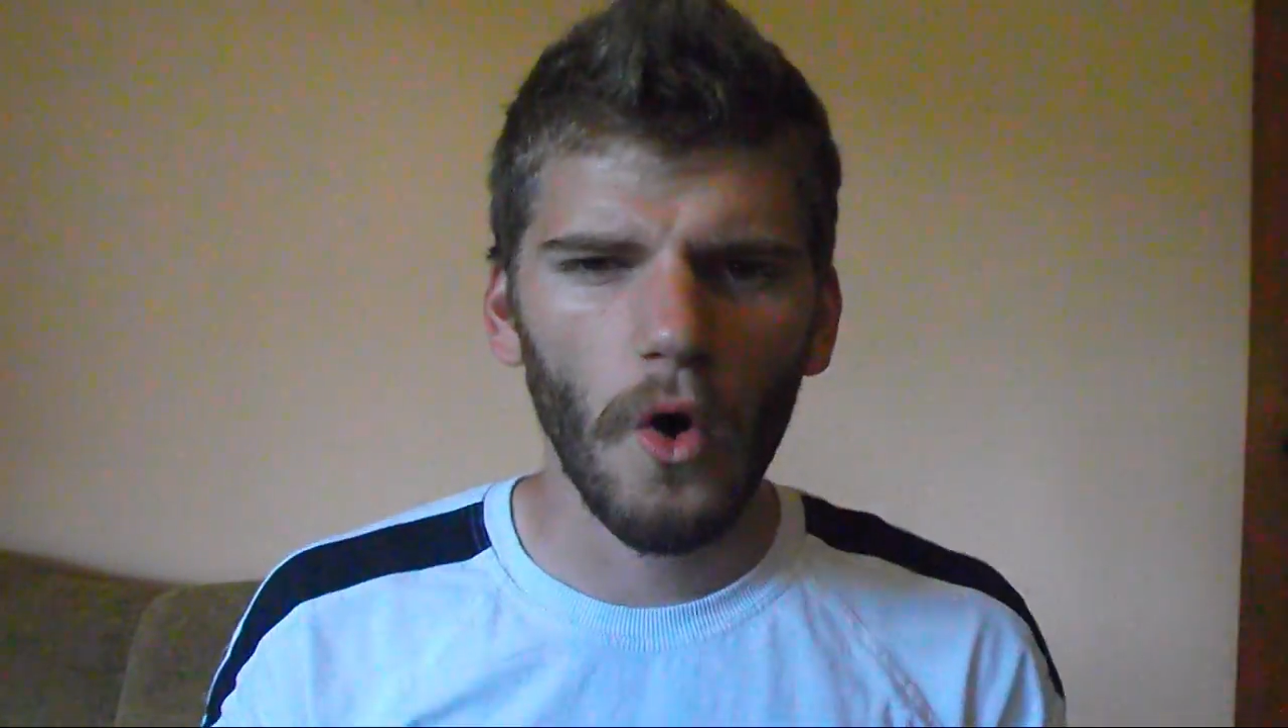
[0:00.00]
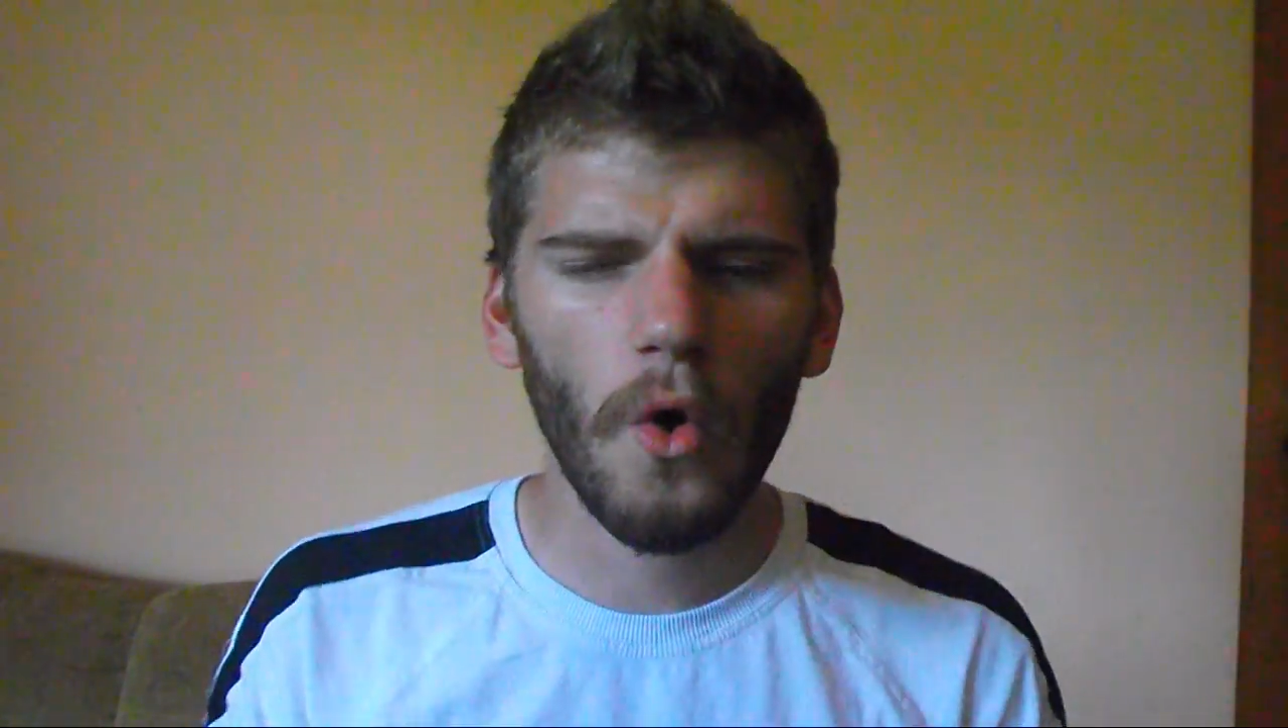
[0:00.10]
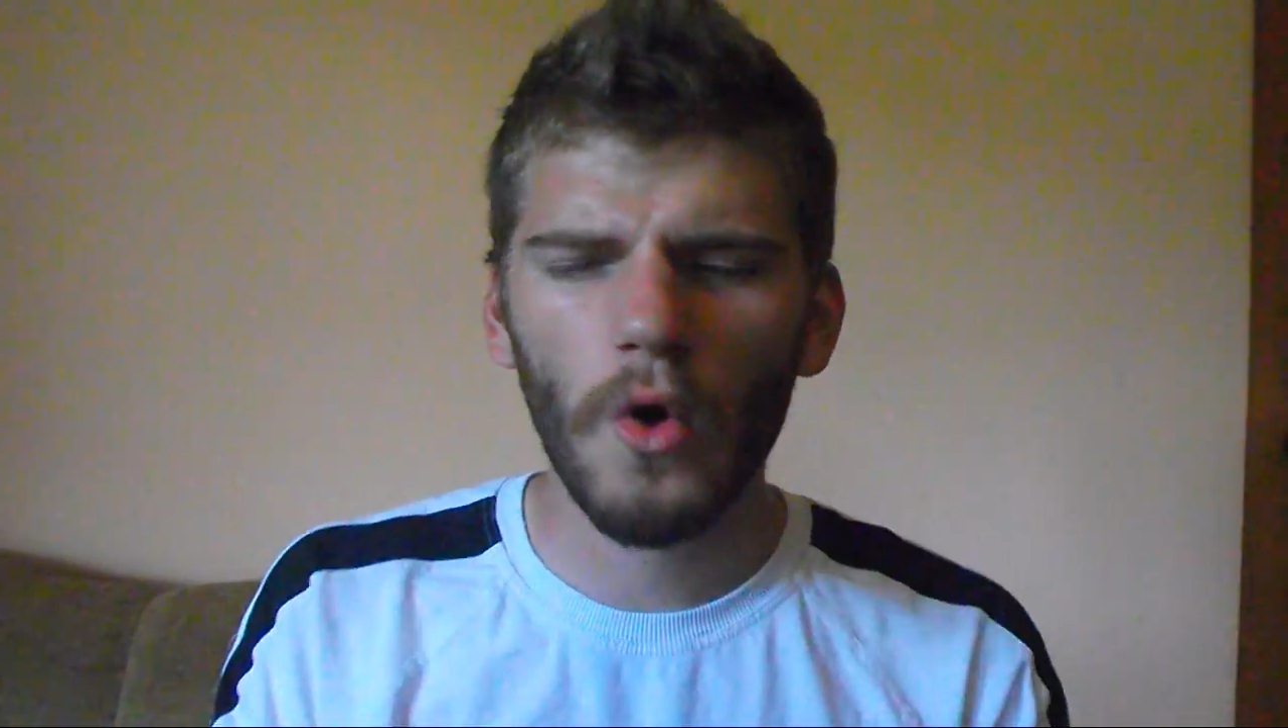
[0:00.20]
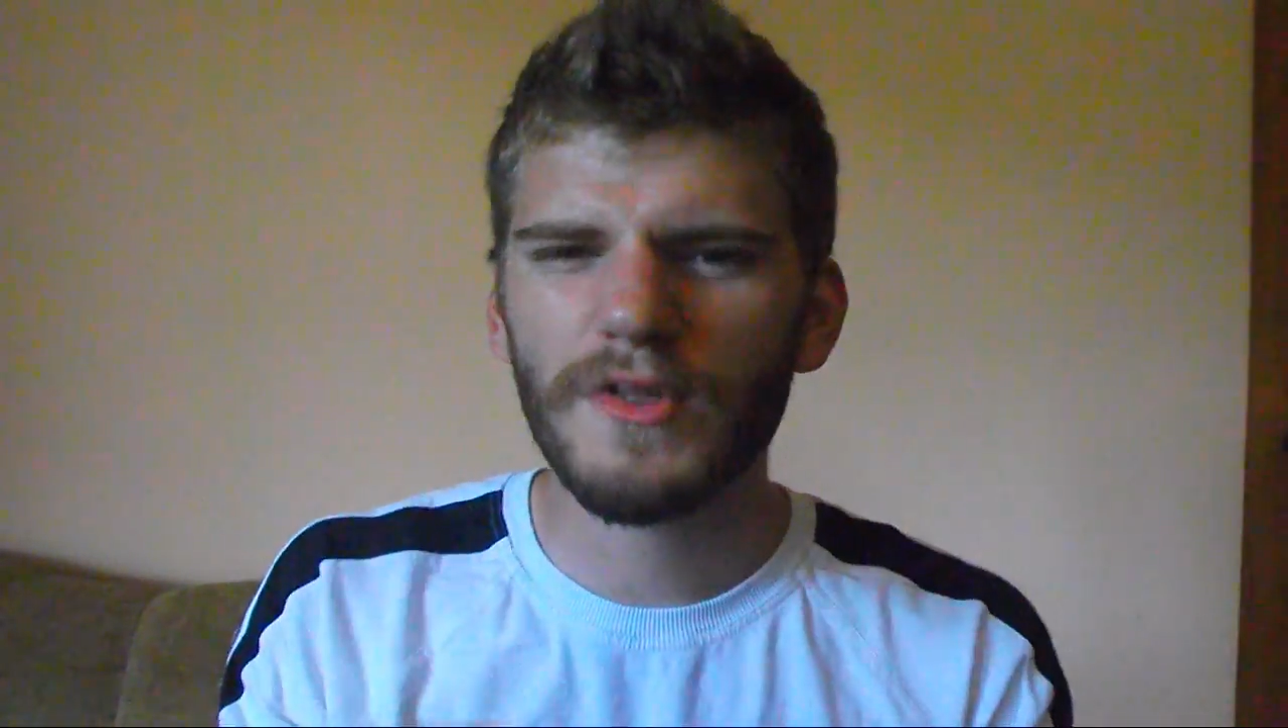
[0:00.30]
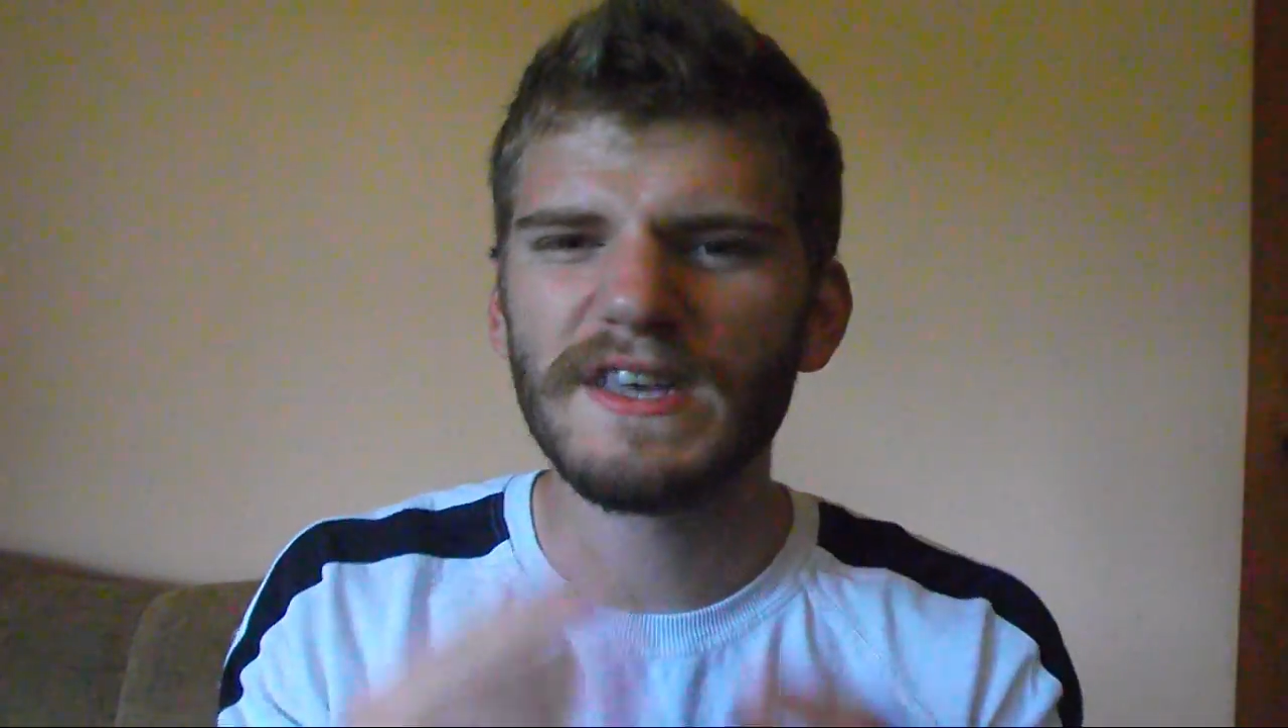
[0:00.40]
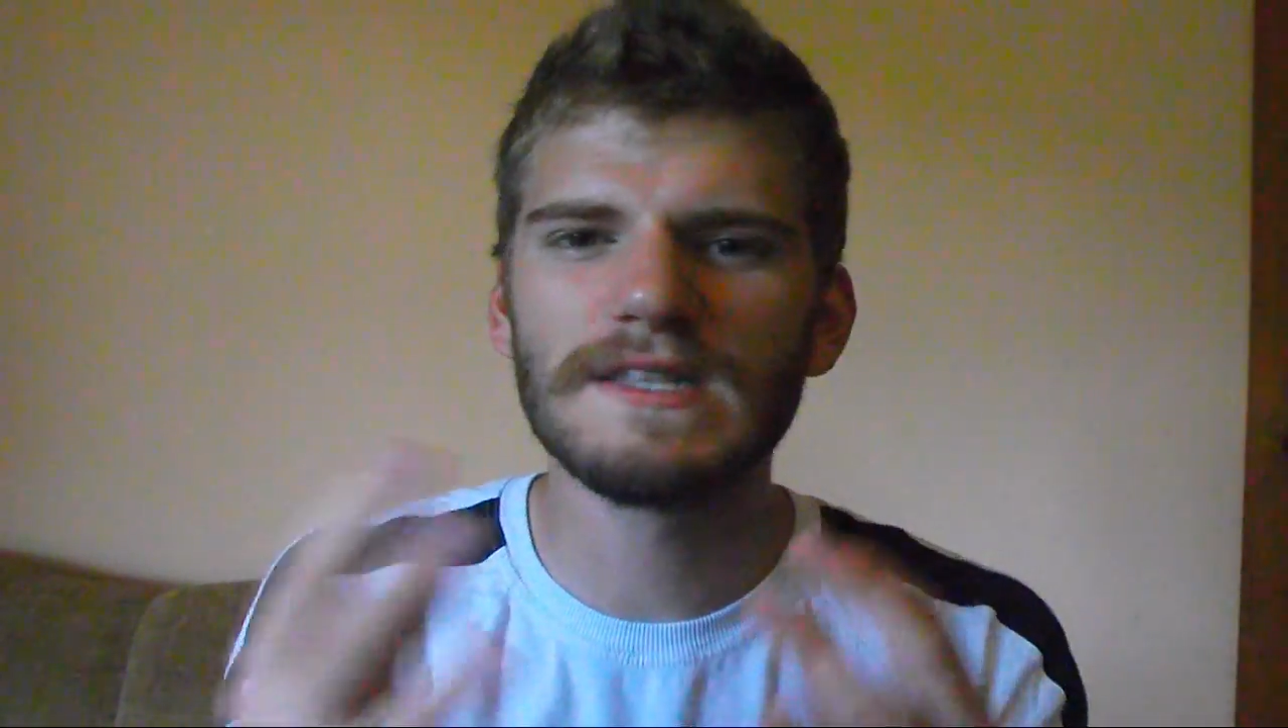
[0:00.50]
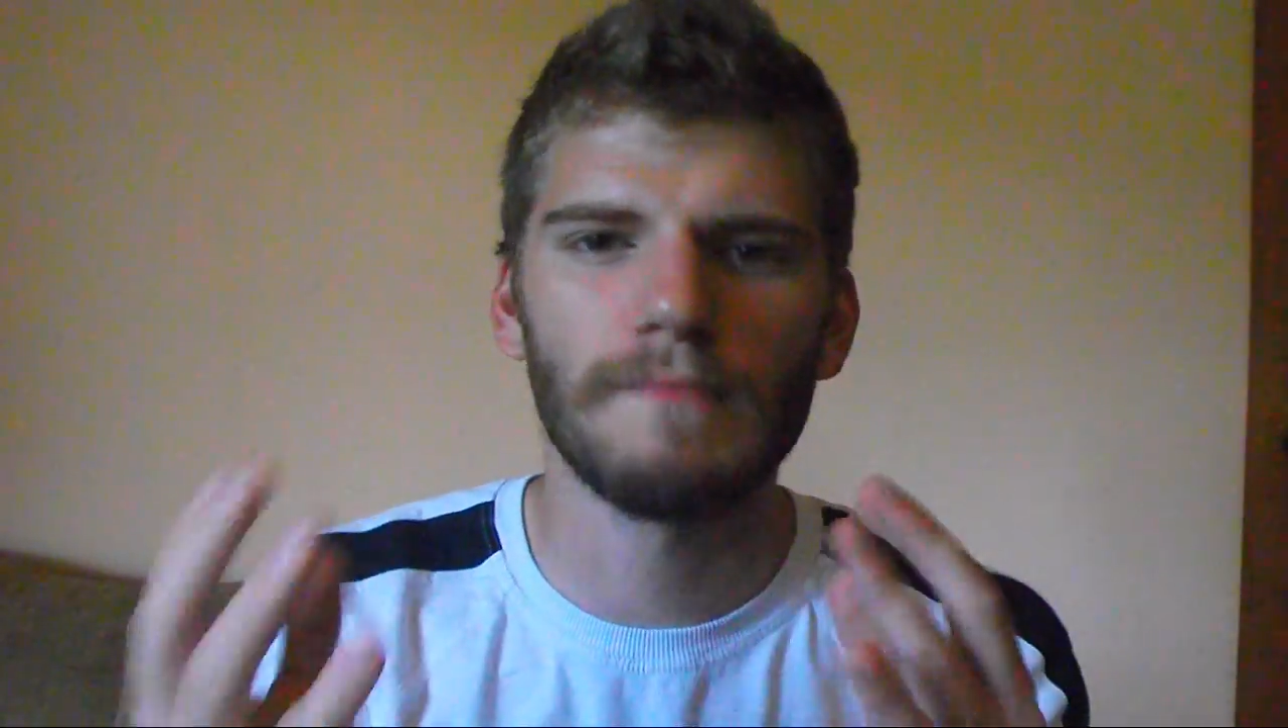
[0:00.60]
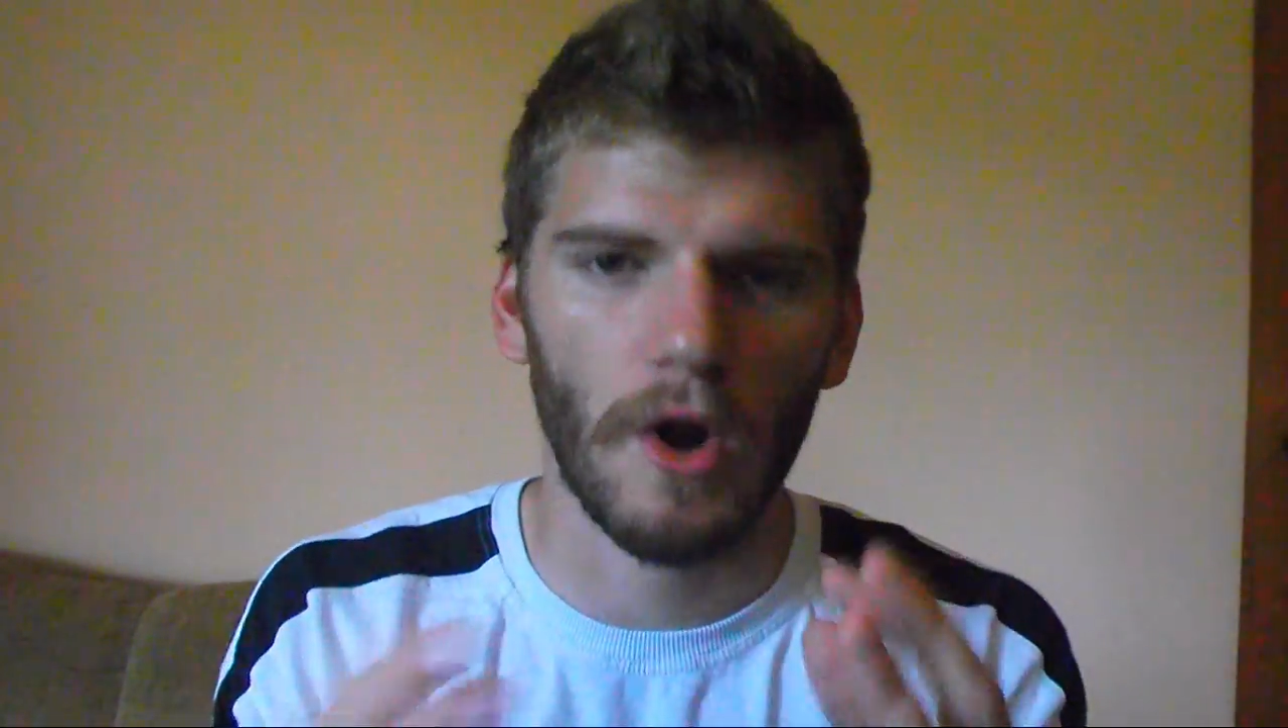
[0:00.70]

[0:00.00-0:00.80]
All these